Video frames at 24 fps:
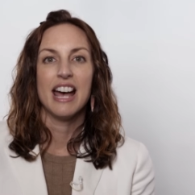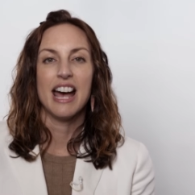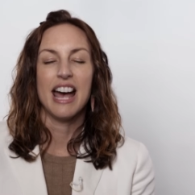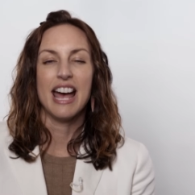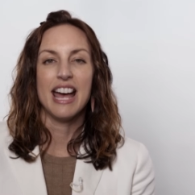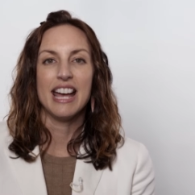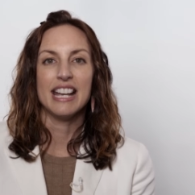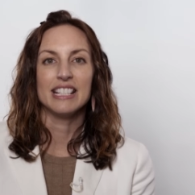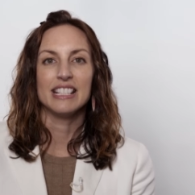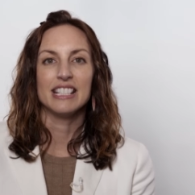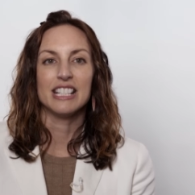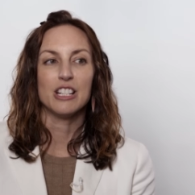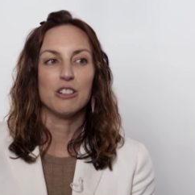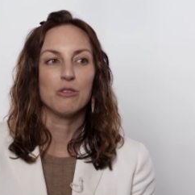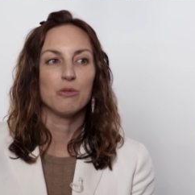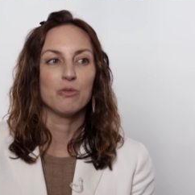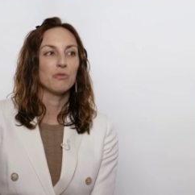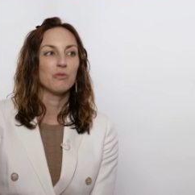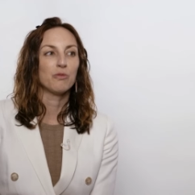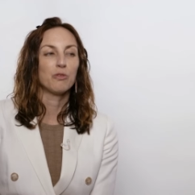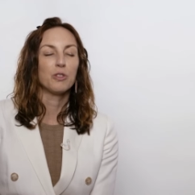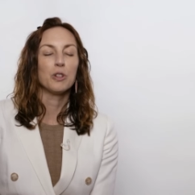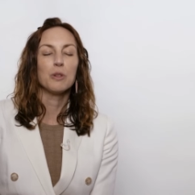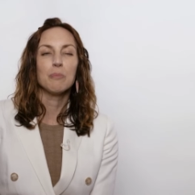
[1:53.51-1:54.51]
And
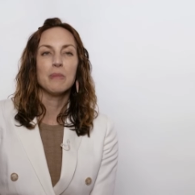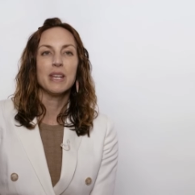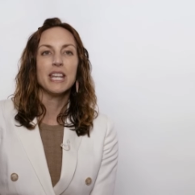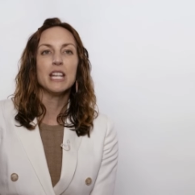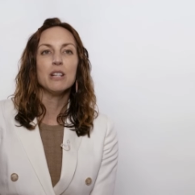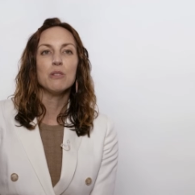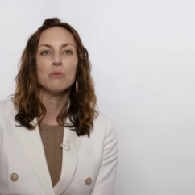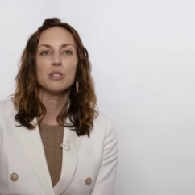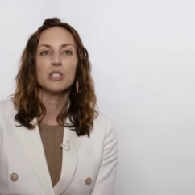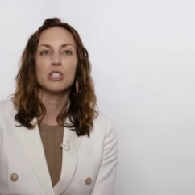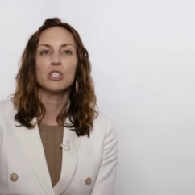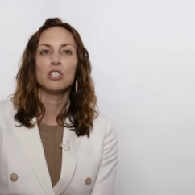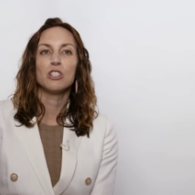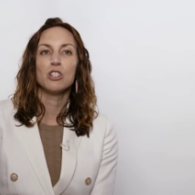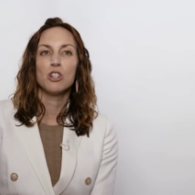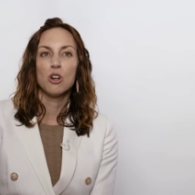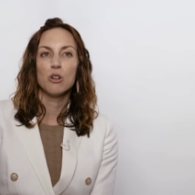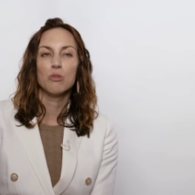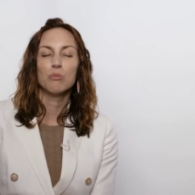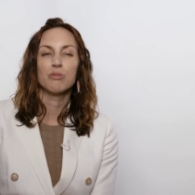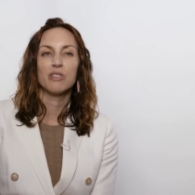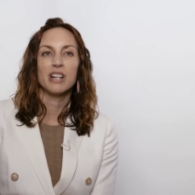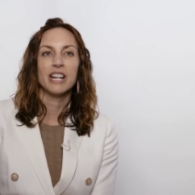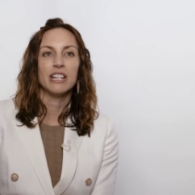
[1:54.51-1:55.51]
it, for me, it was a
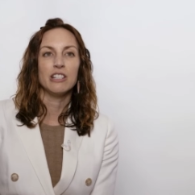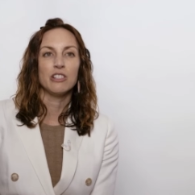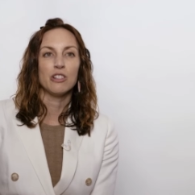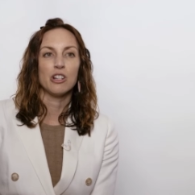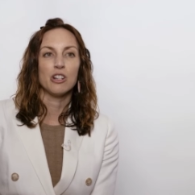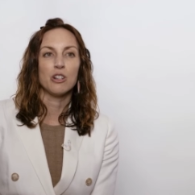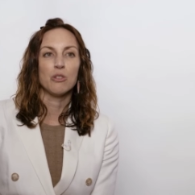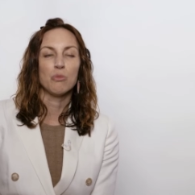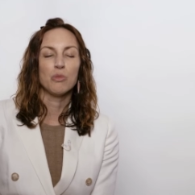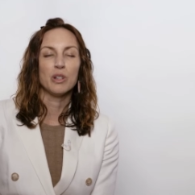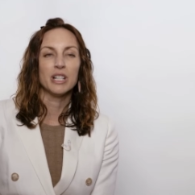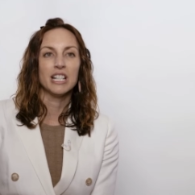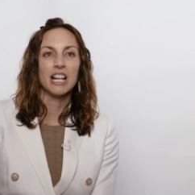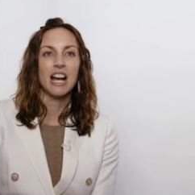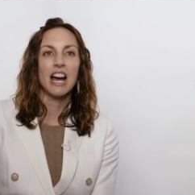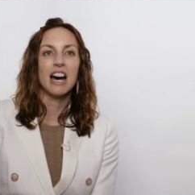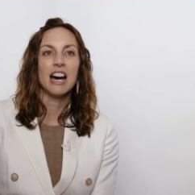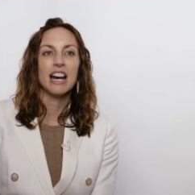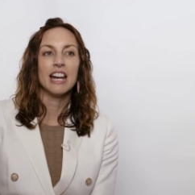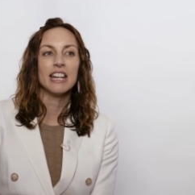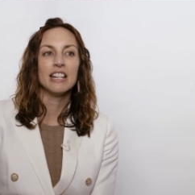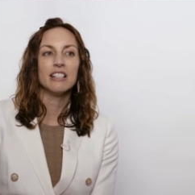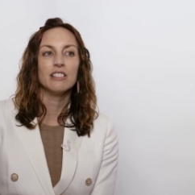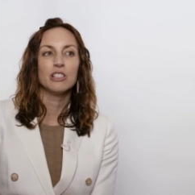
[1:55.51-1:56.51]
no brainer. When
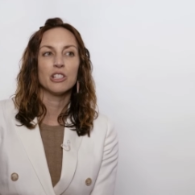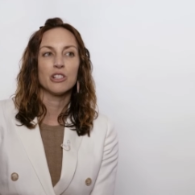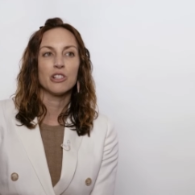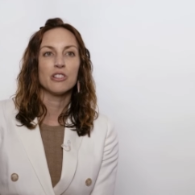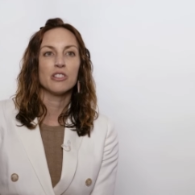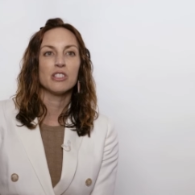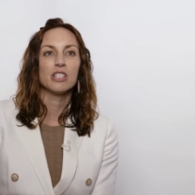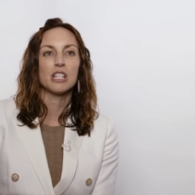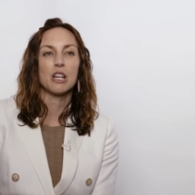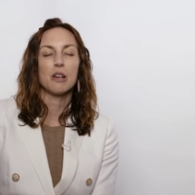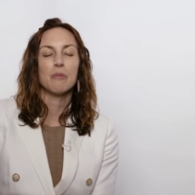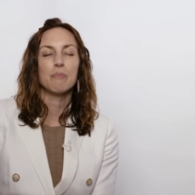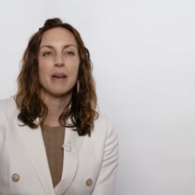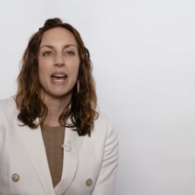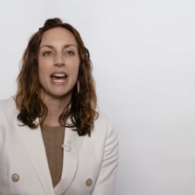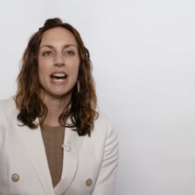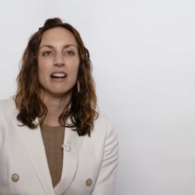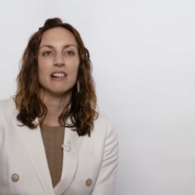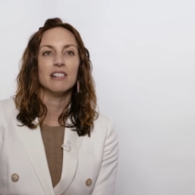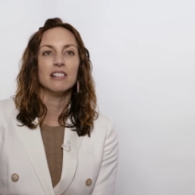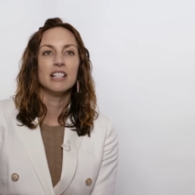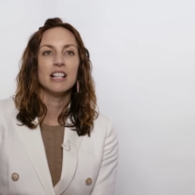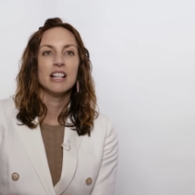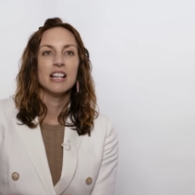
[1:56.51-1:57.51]
I learned
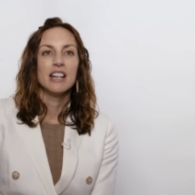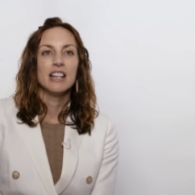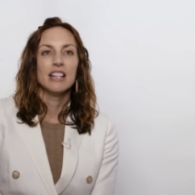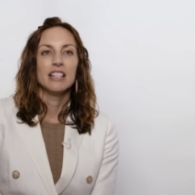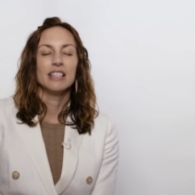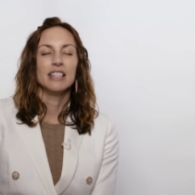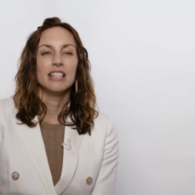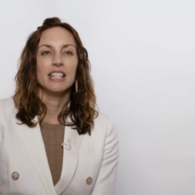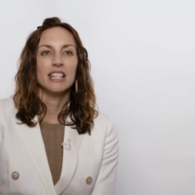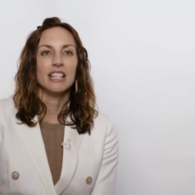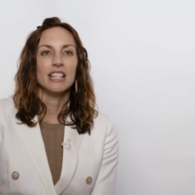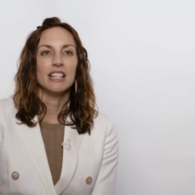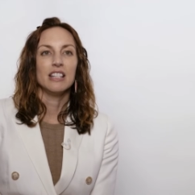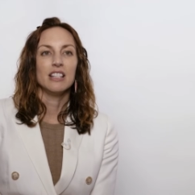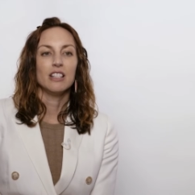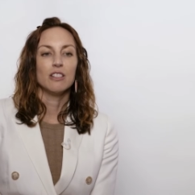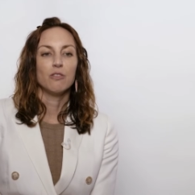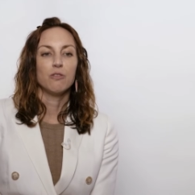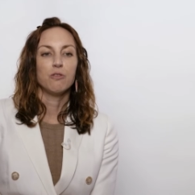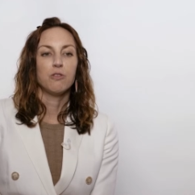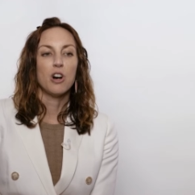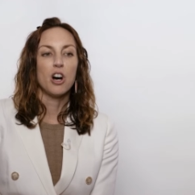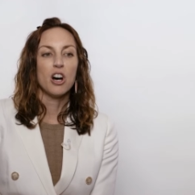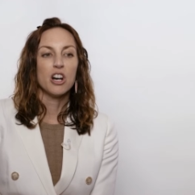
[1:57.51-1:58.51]
about the
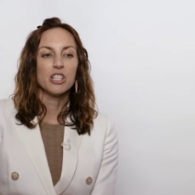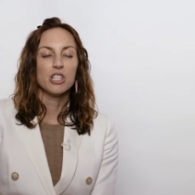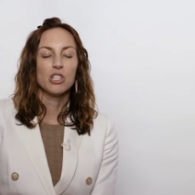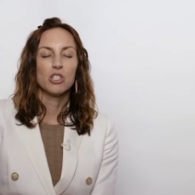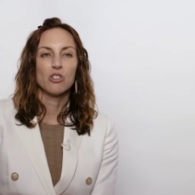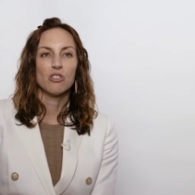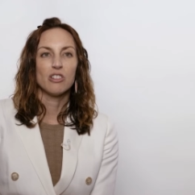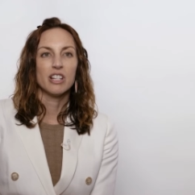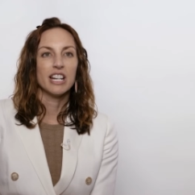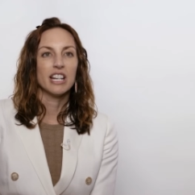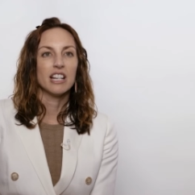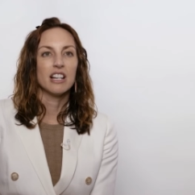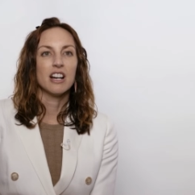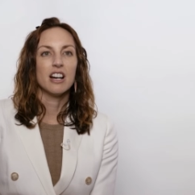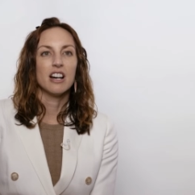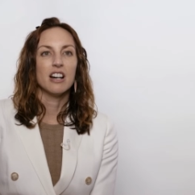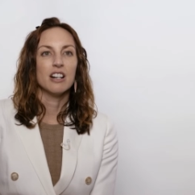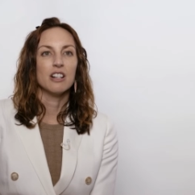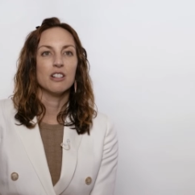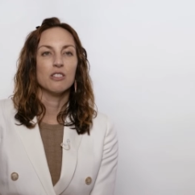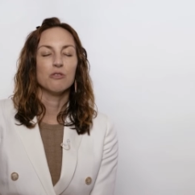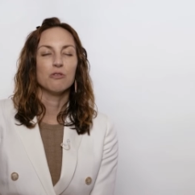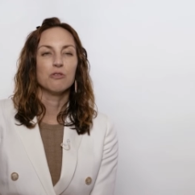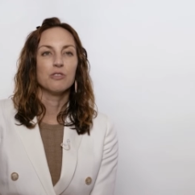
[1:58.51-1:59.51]
fostering
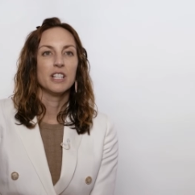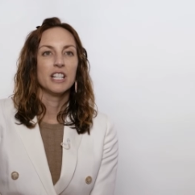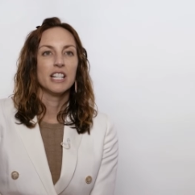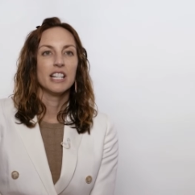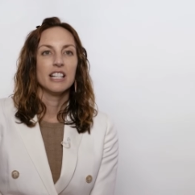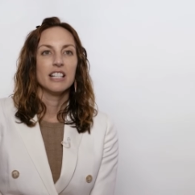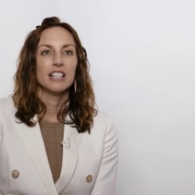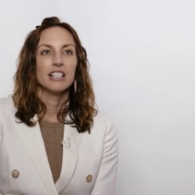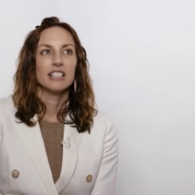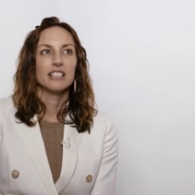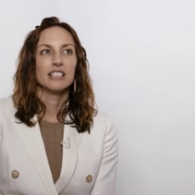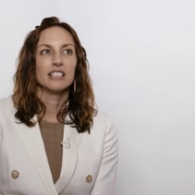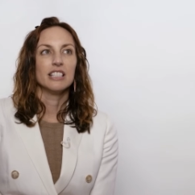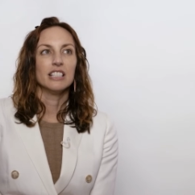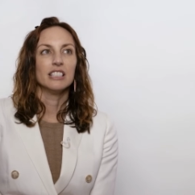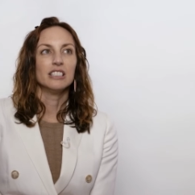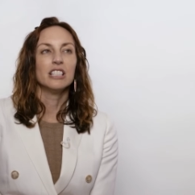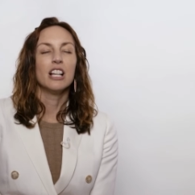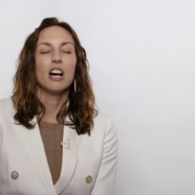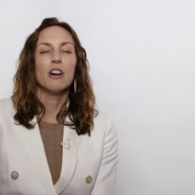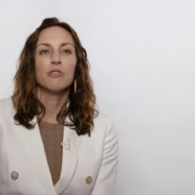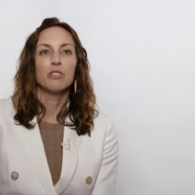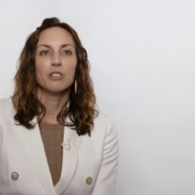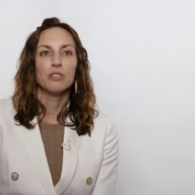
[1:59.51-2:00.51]
of the
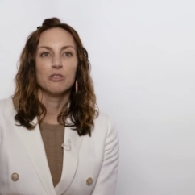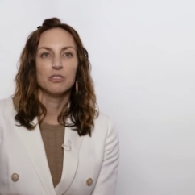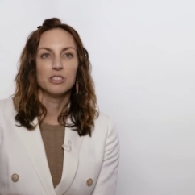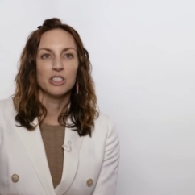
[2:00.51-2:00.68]
love of